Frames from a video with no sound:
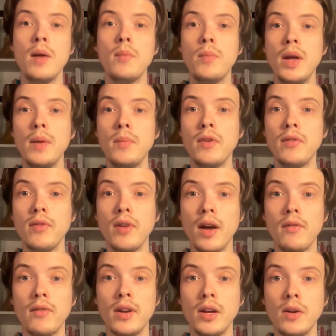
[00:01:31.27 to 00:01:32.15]
maybe if you
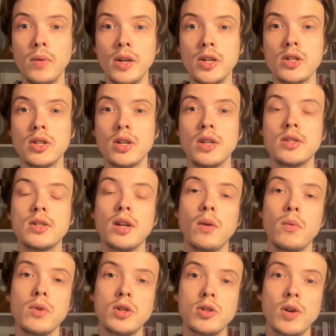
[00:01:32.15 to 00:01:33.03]
have any questions and I
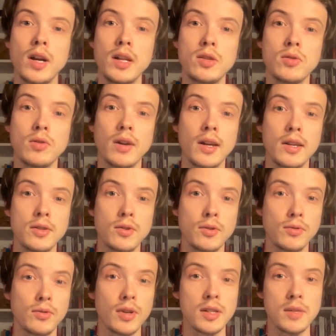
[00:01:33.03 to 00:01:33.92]
will try to answer
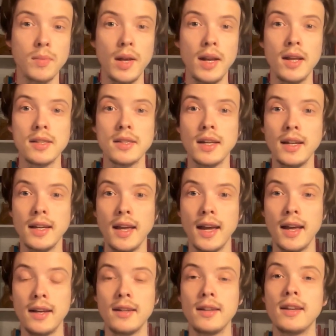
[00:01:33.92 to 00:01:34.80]
to as many as I
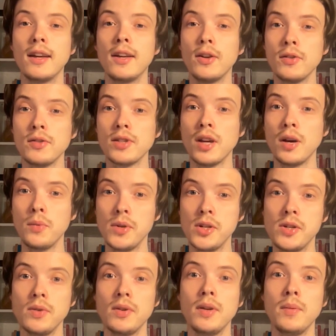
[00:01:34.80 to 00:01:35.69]
can. And also I
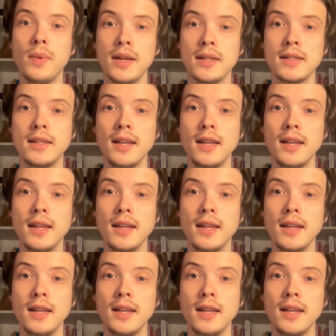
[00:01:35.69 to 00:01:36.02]
wish you the best